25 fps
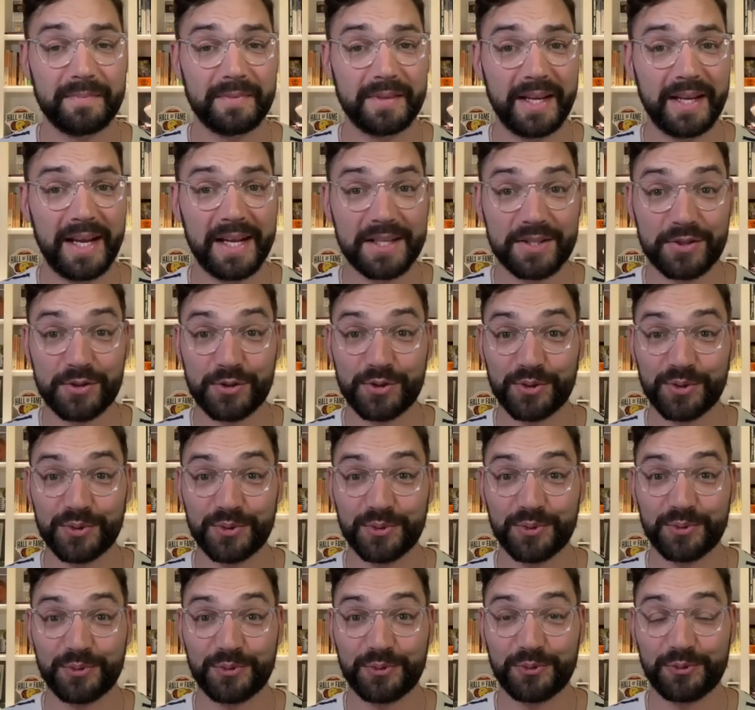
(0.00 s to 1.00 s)
it's
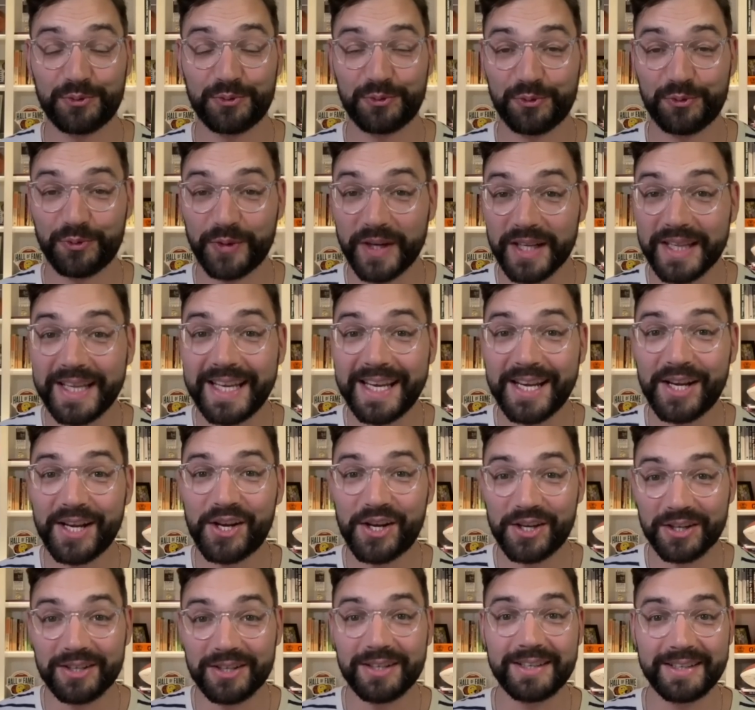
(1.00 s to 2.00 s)
really
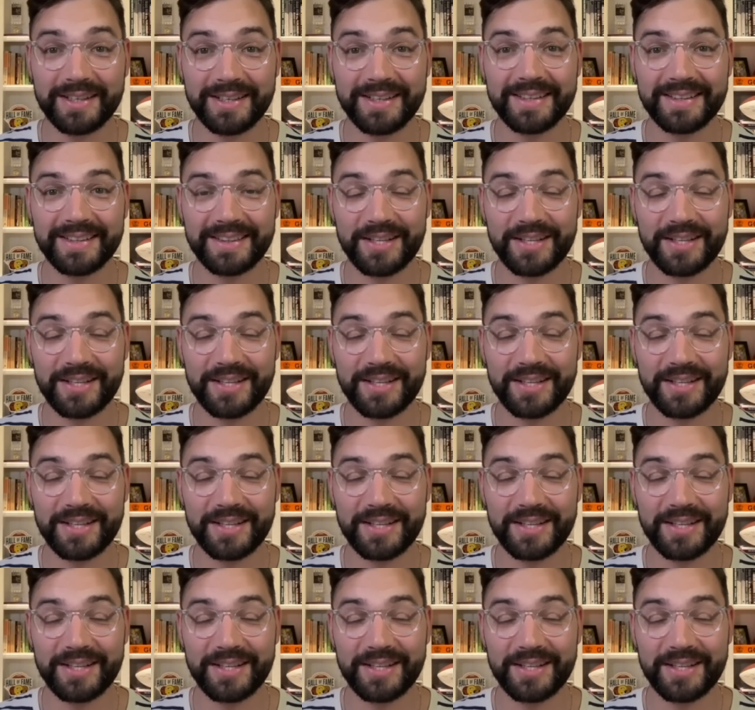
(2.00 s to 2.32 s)
good.